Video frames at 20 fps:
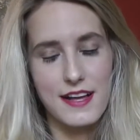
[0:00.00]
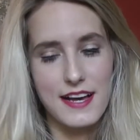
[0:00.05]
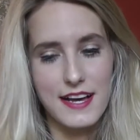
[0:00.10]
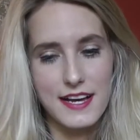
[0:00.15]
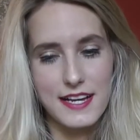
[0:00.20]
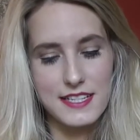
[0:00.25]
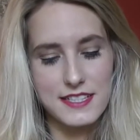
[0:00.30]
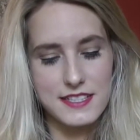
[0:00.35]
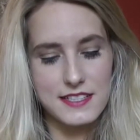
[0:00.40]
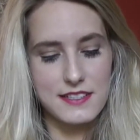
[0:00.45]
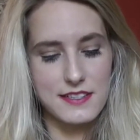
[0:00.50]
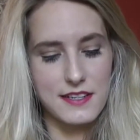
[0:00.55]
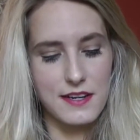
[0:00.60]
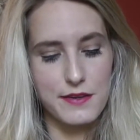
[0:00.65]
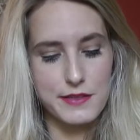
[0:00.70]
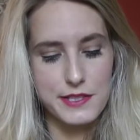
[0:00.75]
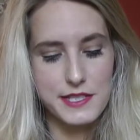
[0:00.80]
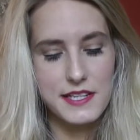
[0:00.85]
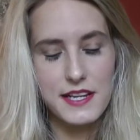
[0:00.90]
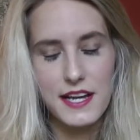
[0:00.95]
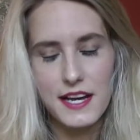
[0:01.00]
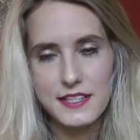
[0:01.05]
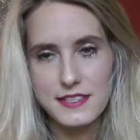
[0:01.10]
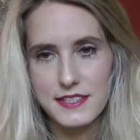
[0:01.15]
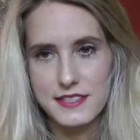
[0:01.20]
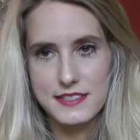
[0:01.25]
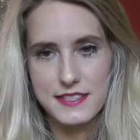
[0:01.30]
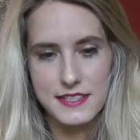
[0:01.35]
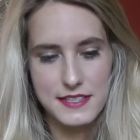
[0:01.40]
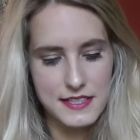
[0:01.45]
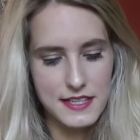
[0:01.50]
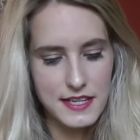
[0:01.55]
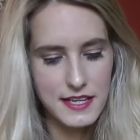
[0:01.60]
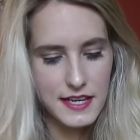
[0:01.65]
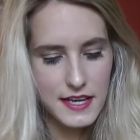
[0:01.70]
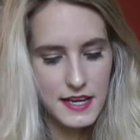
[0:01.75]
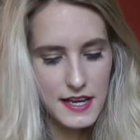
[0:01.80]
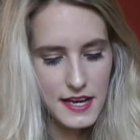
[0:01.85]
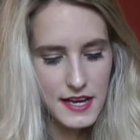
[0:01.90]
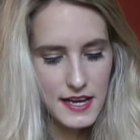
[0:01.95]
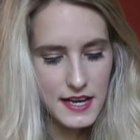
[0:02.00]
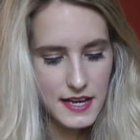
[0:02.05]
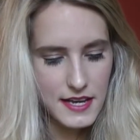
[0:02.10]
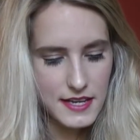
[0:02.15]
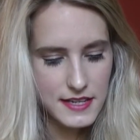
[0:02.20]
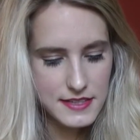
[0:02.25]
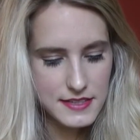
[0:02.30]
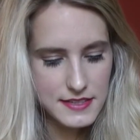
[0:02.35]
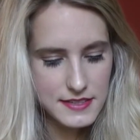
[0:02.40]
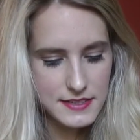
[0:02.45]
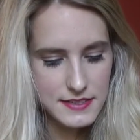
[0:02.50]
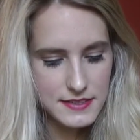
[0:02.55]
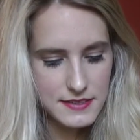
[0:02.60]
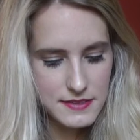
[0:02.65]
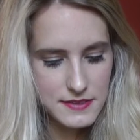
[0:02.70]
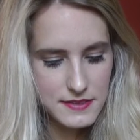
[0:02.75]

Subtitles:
and I was glad I did it, and